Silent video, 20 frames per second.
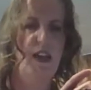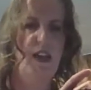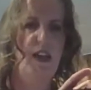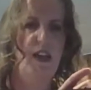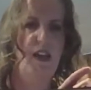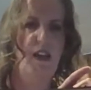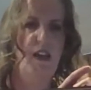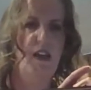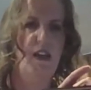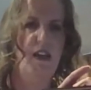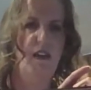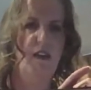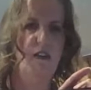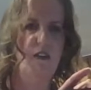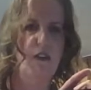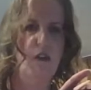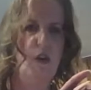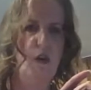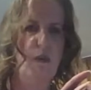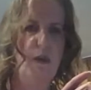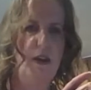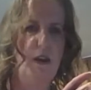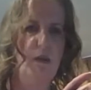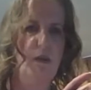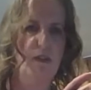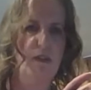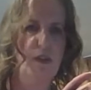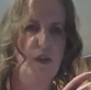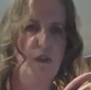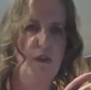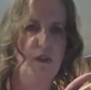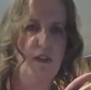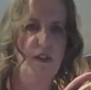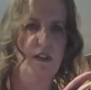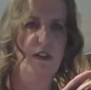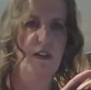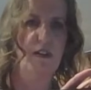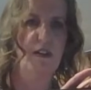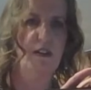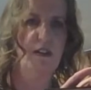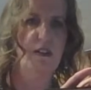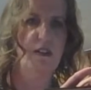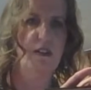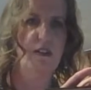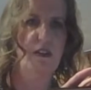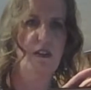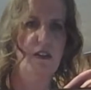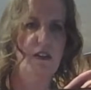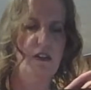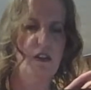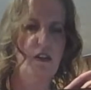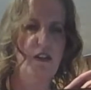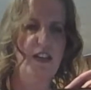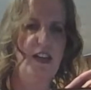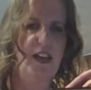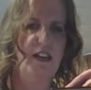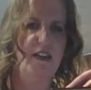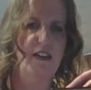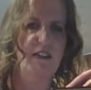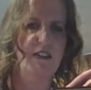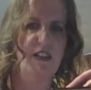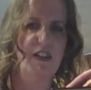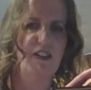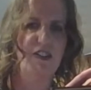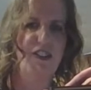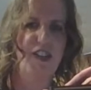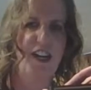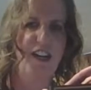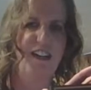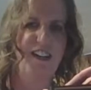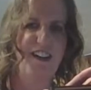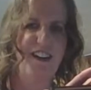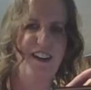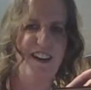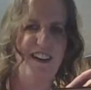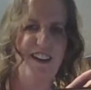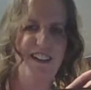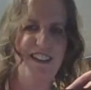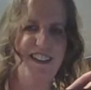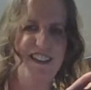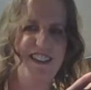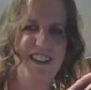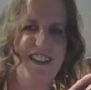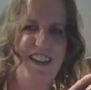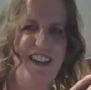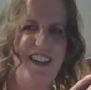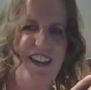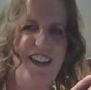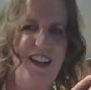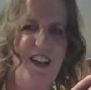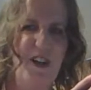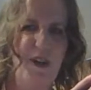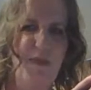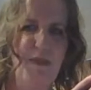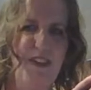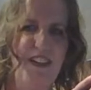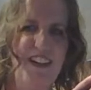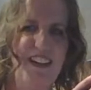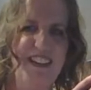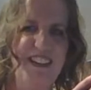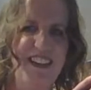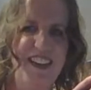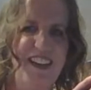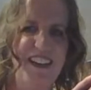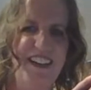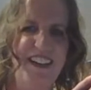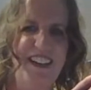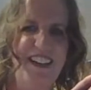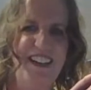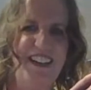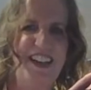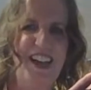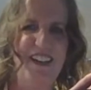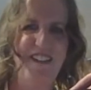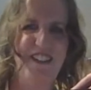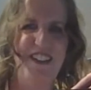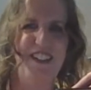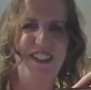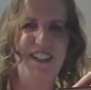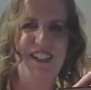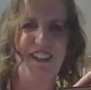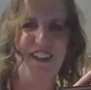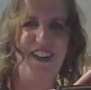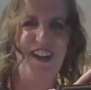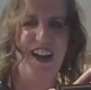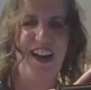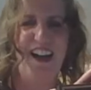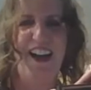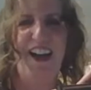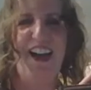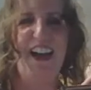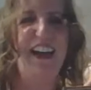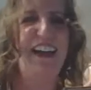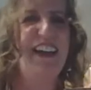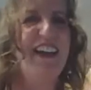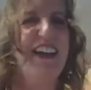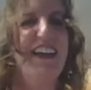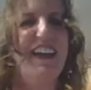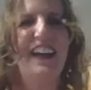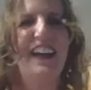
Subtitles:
and nobody will know what it is. So again, it's Unchained Goddess and I hope you guys like it and give it a try.